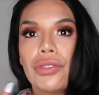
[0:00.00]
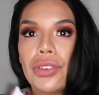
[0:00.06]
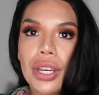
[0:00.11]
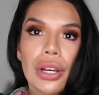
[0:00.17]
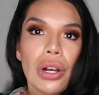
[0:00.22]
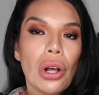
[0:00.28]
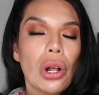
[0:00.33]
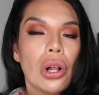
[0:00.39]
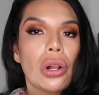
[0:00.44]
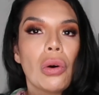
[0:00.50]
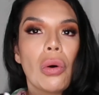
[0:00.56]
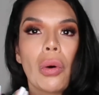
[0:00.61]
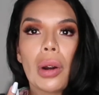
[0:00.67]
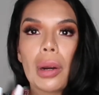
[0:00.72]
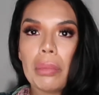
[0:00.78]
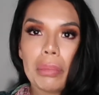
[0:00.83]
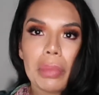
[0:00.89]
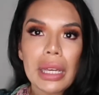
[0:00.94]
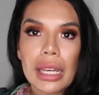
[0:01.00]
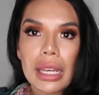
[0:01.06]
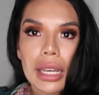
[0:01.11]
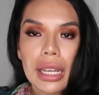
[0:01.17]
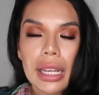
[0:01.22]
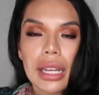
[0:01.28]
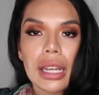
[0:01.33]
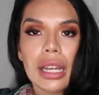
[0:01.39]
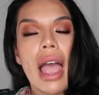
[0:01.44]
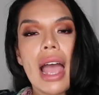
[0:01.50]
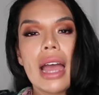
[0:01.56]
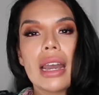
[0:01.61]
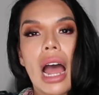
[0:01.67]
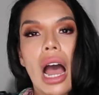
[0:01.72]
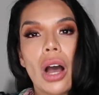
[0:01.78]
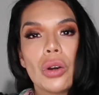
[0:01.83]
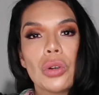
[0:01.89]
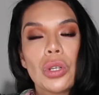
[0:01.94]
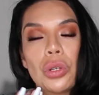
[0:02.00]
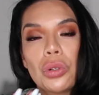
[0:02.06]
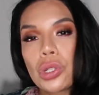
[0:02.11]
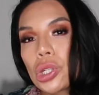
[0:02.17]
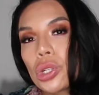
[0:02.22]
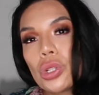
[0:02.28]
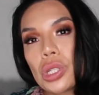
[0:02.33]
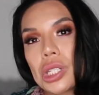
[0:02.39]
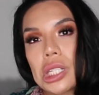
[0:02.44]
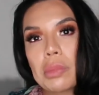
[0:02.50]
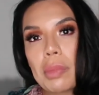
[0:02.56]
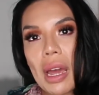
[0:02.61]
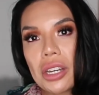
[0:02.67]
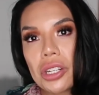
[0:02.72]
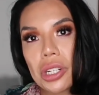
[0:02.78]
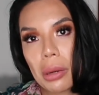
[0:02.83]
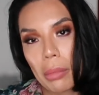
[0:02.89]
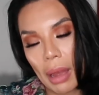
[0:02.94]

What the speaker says: feel or be and how you choose to spend your